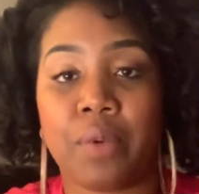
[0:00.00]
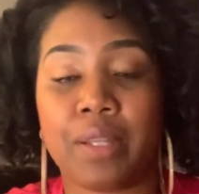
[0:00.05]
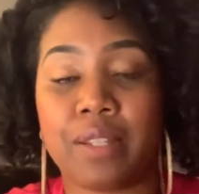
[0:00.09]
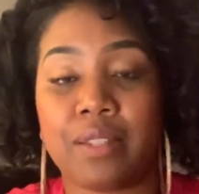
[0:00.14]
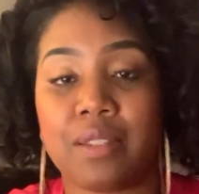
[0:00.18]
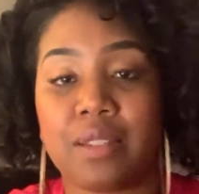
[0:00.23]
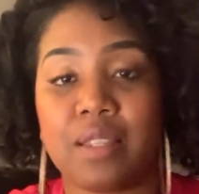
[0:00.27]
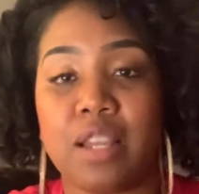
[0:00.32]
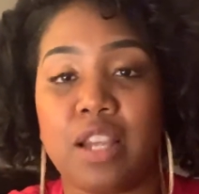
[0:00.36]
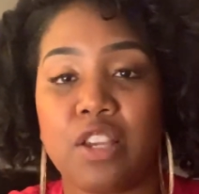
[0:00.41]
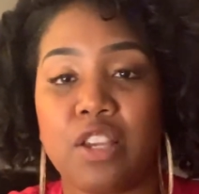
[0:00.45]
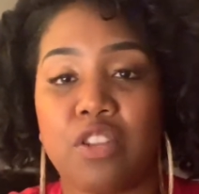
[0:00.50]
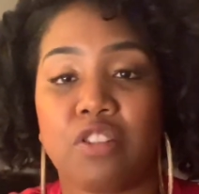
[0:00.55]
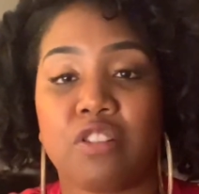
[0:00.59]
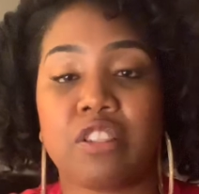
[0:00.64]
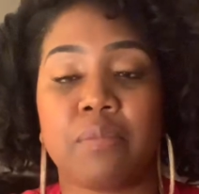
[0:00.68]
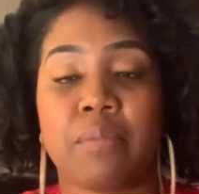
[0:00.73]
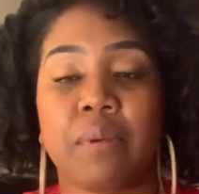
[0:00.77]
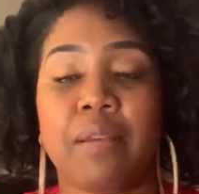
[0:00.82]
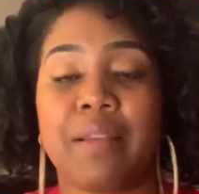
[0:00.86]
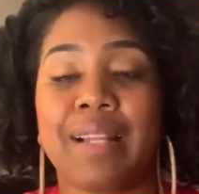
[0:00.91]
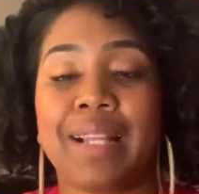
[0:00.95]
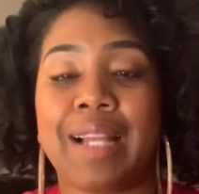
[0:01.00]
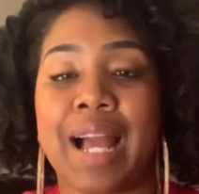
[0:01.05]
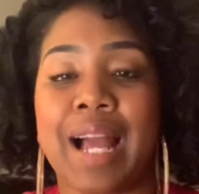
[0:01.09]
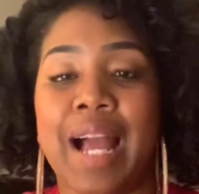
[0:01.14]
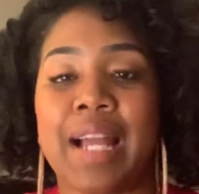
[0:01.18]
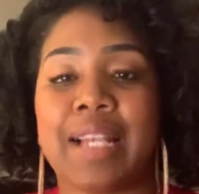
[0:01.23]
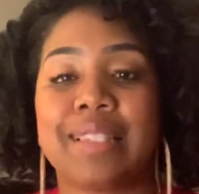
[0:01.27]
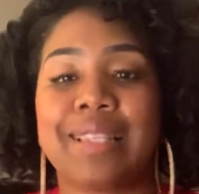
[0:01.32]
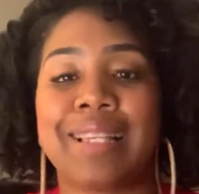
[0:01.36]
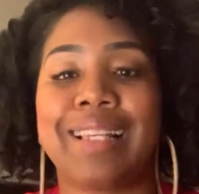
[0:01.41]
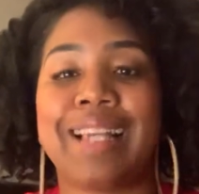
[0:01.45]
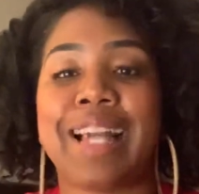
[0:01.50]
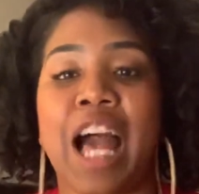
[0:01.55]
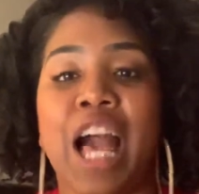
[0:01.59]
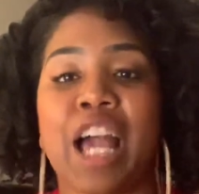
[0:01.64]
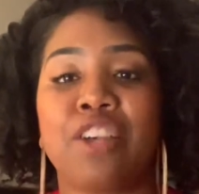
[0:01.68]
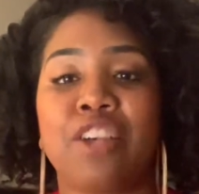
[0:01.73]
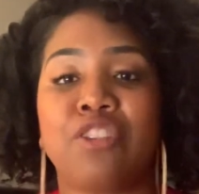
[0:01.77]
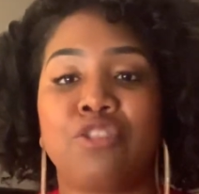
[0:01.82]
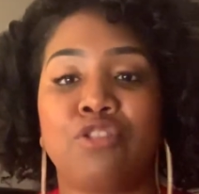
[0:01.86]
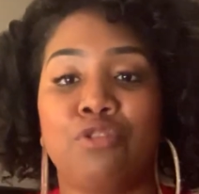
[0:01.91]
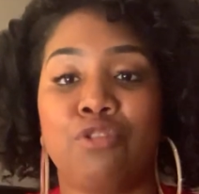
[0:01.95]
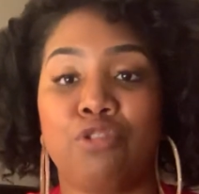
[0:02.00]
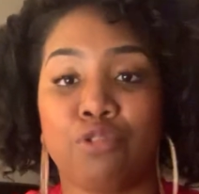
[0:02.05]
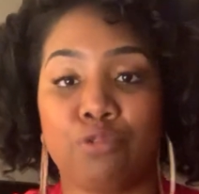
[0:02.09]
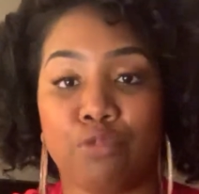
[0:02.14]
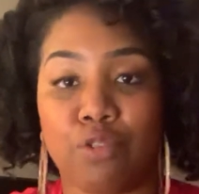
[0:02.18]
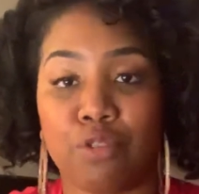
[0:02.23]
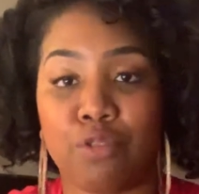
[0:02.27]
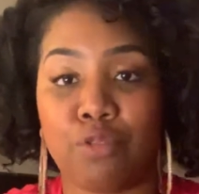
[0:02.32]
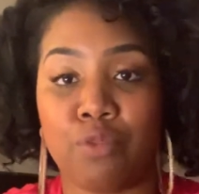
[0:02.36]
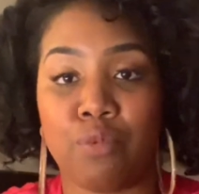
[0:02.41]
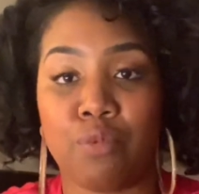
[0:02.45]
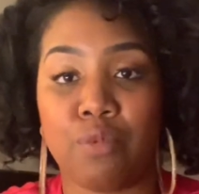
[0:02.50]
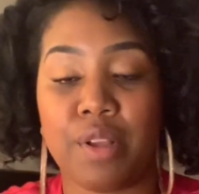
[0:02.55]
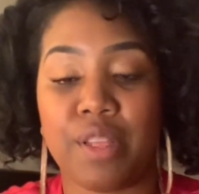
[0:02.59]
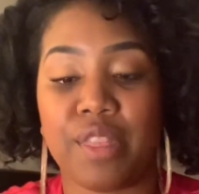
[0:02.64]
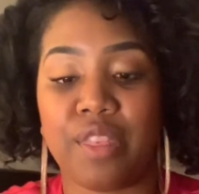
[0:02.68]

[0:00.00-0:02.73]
and your spirit guides to guide you through